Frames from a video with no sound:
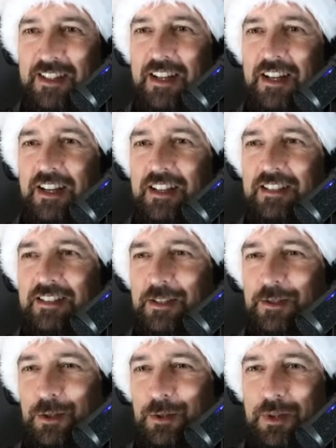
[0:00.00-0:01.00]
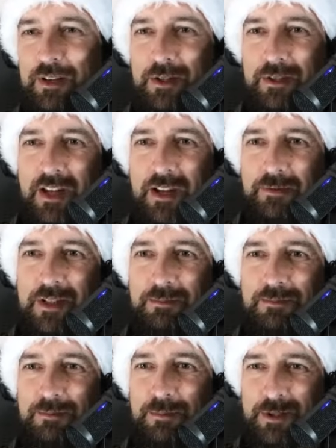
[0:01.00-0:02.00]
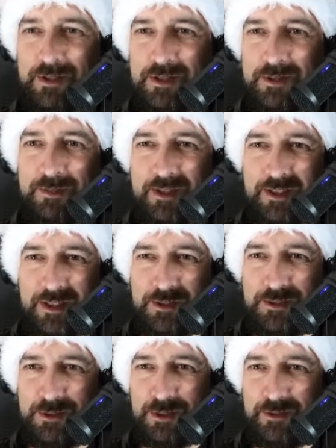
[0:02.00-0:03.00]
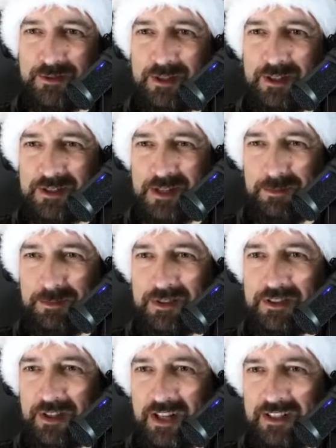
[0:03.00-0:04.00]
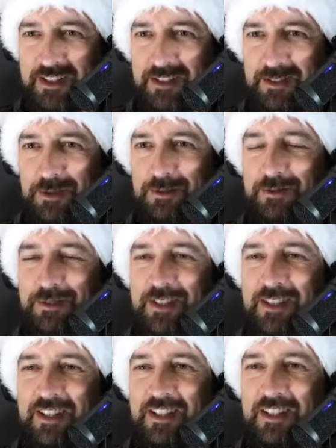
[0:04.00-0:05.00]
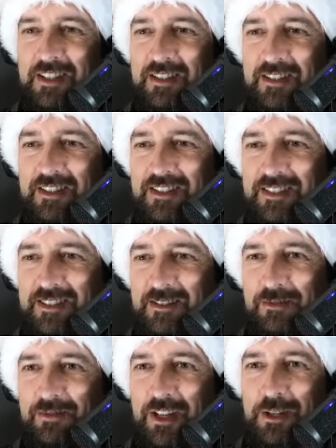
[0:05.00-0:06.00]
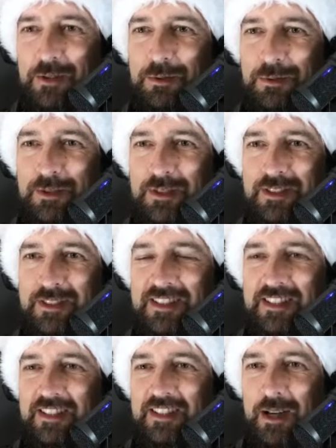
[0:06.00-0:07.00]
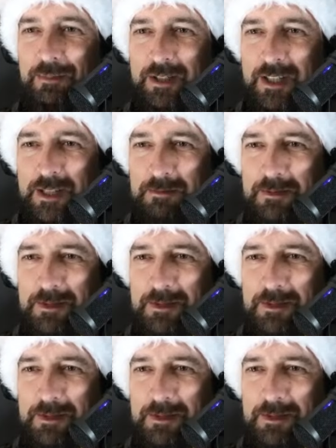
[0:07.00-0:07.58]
And I hope every Postgres production server is up and running with very good uptime